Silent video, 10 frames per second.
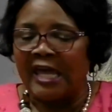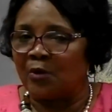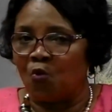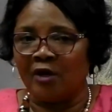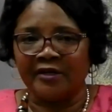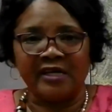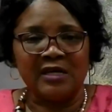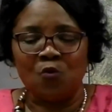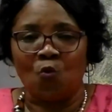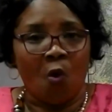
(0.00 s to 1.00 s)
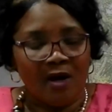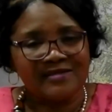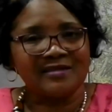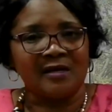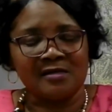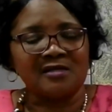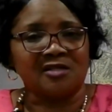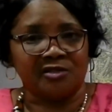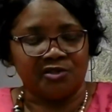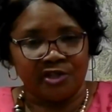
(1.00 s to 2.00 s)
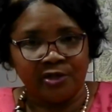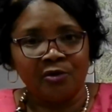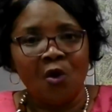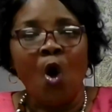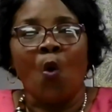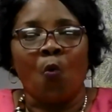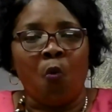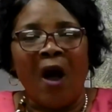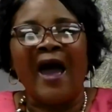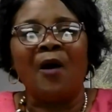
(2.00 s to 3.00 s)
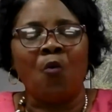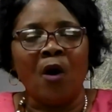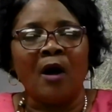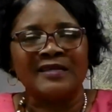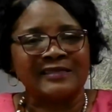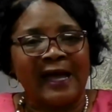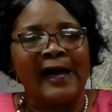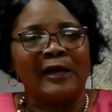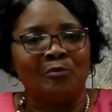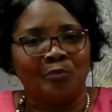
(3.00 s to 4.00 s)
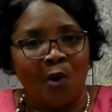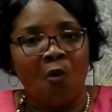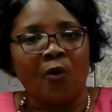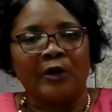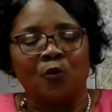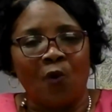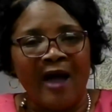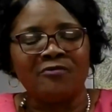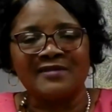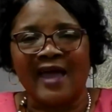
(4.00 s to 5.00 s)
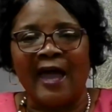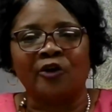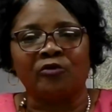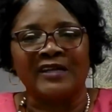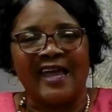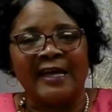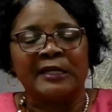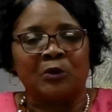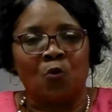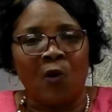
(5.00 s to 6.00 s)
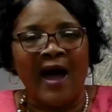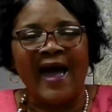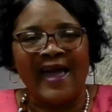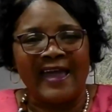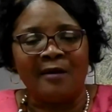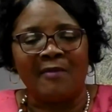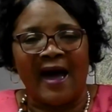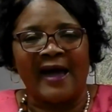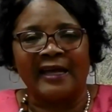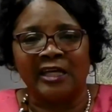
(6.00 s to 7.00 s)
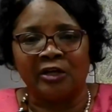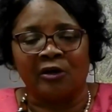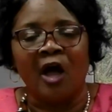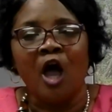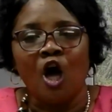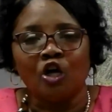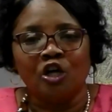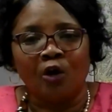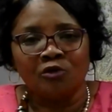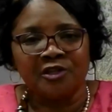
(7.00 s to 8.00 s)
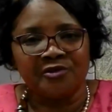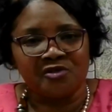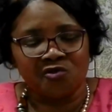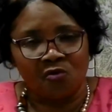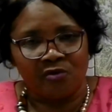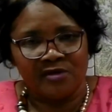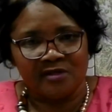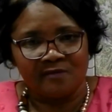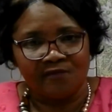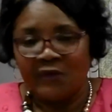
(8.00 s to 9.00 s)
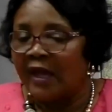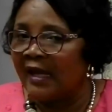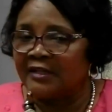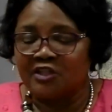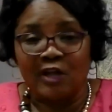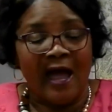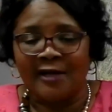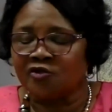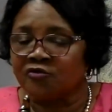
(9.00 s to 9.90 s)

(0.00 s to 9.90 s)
and what He wants us to do? Why was I born? Why was I created? Why am I here? Go to the source. And I